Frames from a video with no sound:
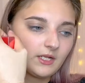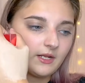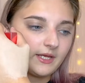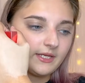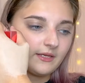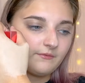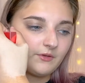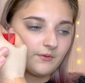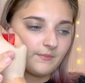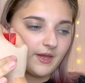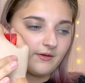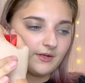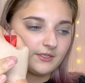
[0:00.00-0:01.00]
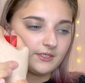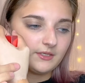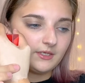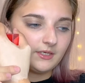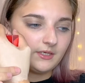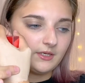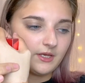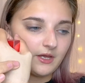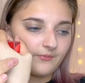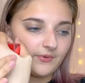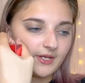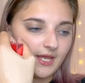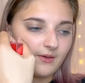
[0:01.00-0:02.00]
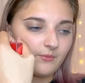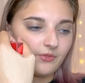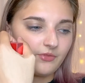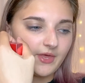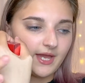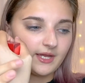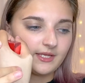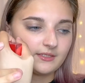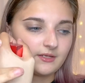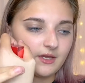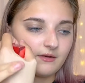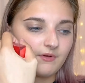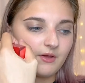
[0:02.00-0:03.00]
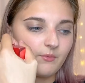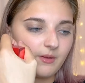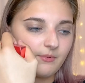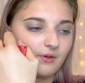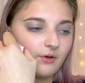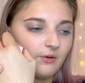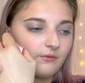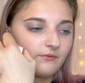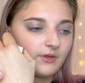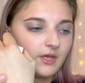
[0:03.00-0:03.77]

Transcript: Like if you compare it to the Urban Decay one, that is kind of like wiping off.